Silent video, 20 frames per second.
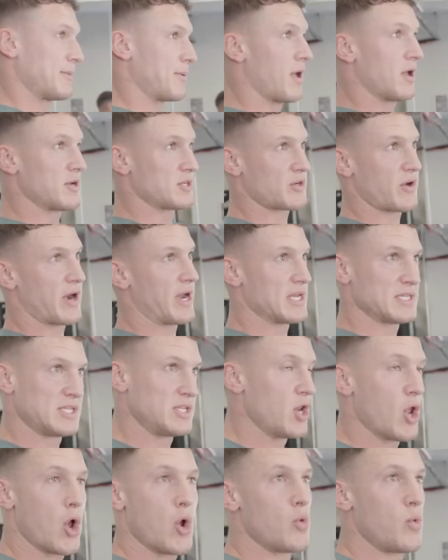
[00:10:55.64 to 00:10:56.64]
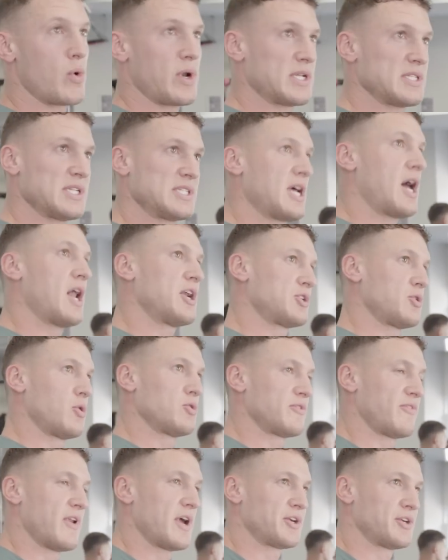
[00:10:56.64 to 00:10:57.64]
the plantar grade. There's no, it doesn't touch
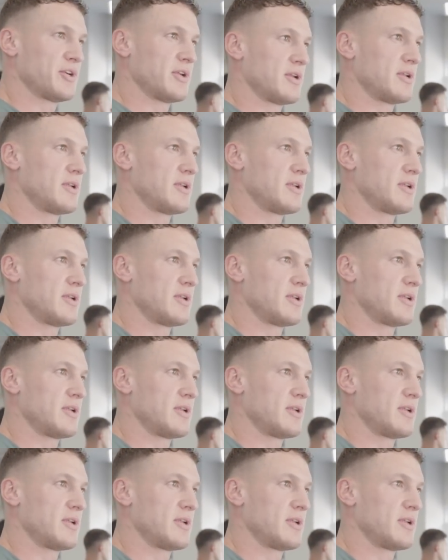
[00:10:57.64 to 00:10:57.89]
the flexion.